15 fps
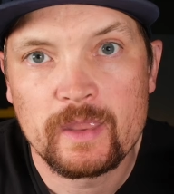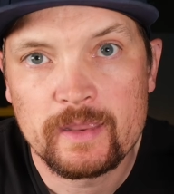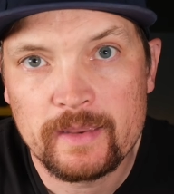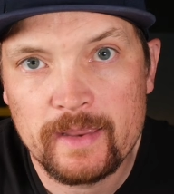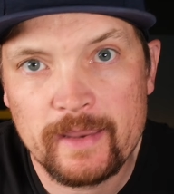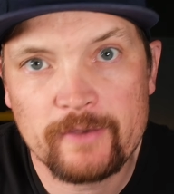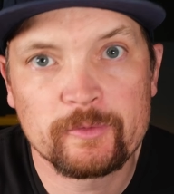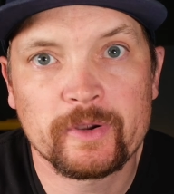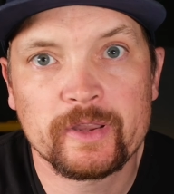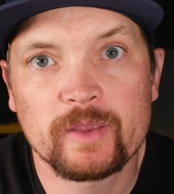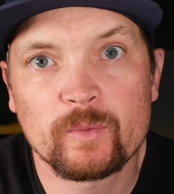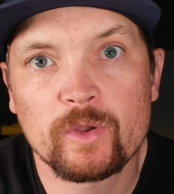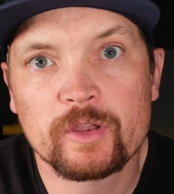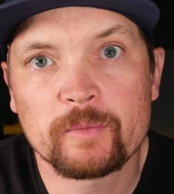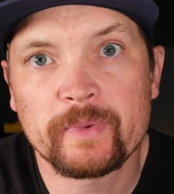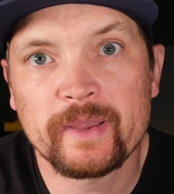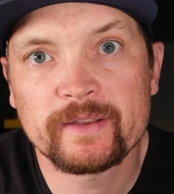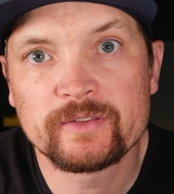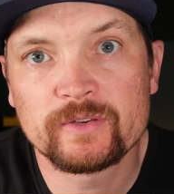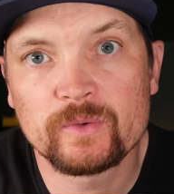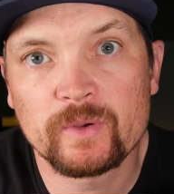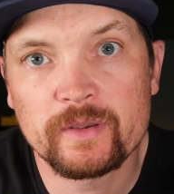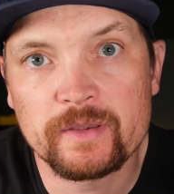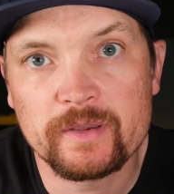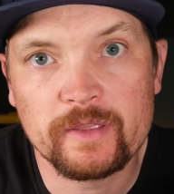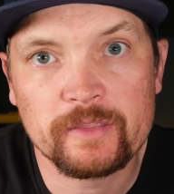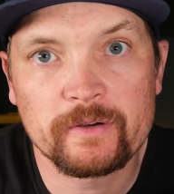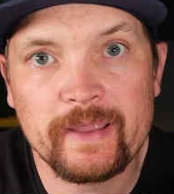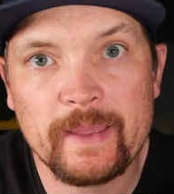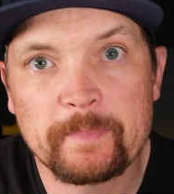Hey everybody, and welcome back to
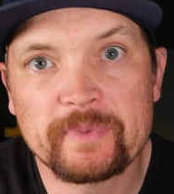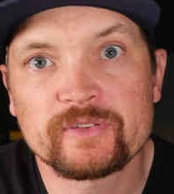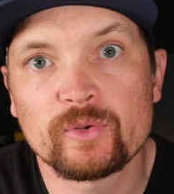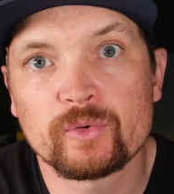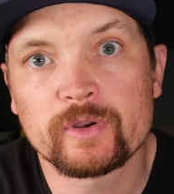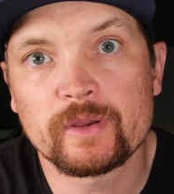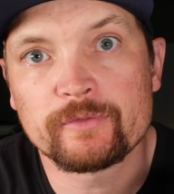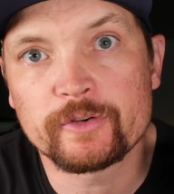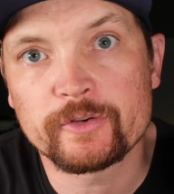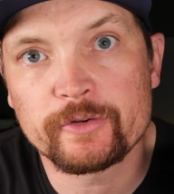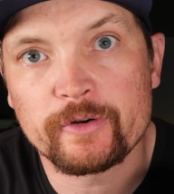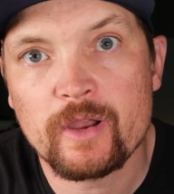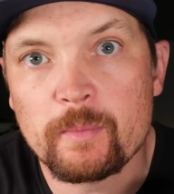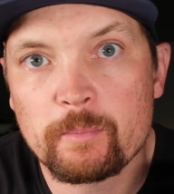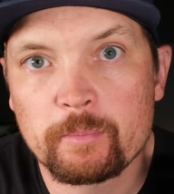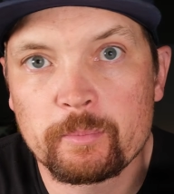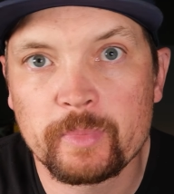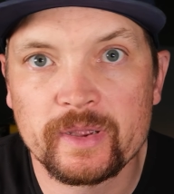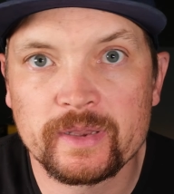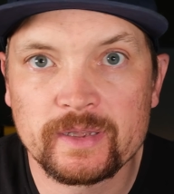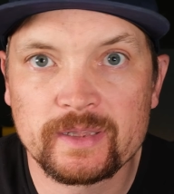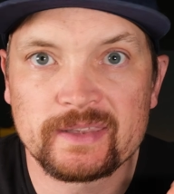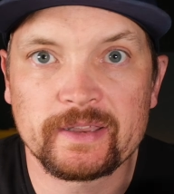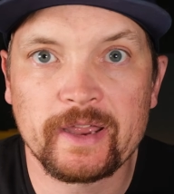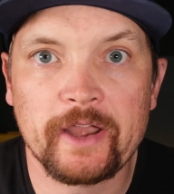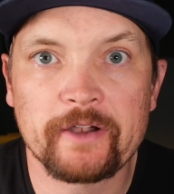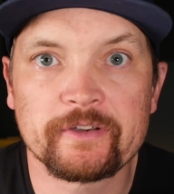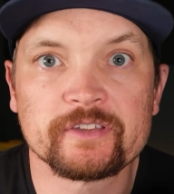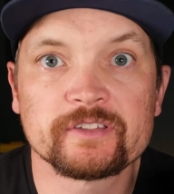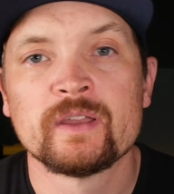another episode of the Drop Bike
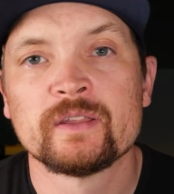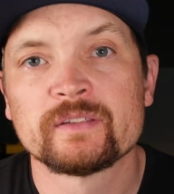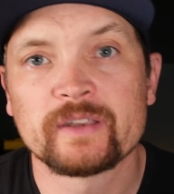Diaries.